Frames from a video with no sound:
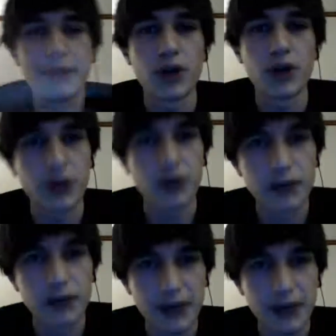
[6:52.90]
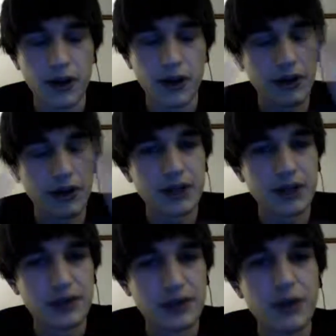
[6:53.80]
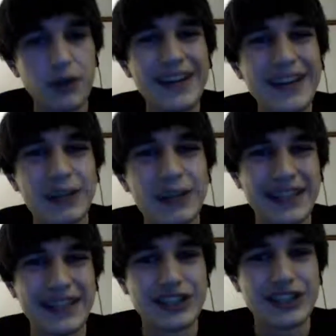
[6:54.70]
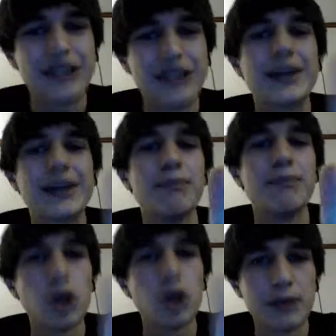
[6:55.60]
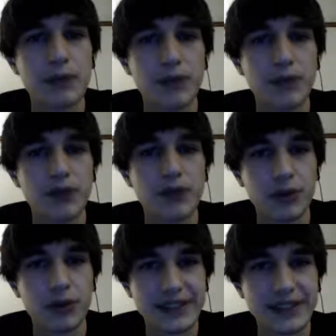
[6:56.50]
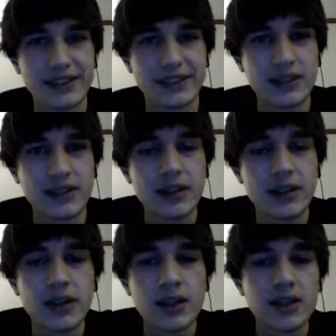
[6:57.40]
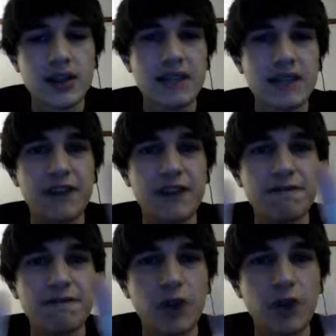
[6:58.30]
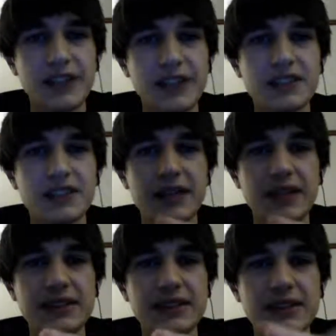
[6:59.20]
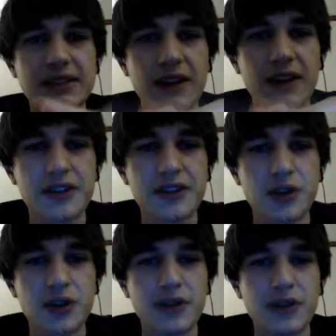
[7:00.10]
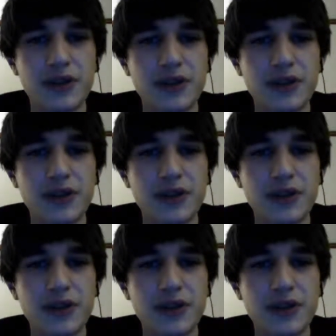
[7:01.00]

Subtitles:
boy or you're a big girl. You don't need religion to tell you not to murder people for no reason. It's like fucking furries. That's another story for another